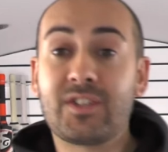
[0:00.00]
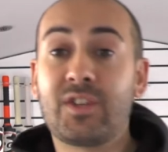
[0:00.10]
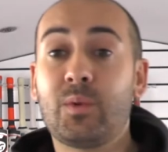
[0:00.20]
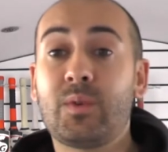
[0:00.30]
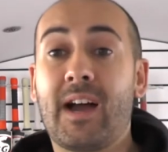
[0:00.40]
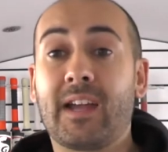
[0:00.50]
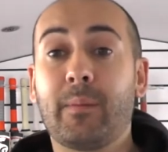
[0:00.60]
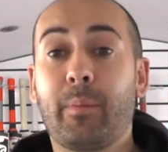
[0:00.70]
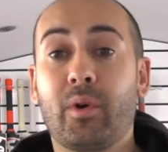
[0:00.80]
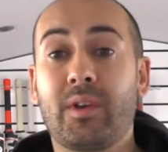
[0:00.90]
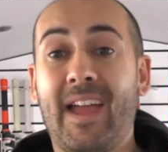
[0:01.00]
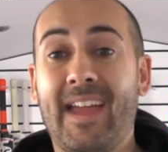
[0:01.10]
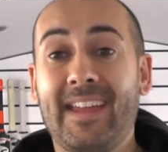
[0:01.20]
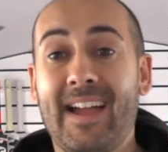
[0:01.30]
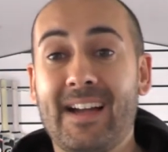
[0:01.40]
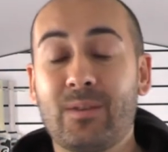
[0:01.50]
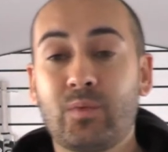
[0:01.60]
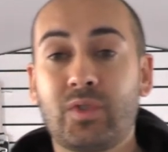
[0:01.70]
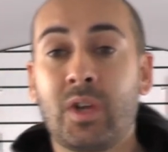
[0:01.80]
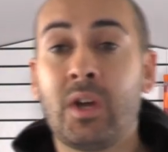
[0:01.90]
29.8
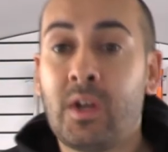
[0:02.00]
ounce,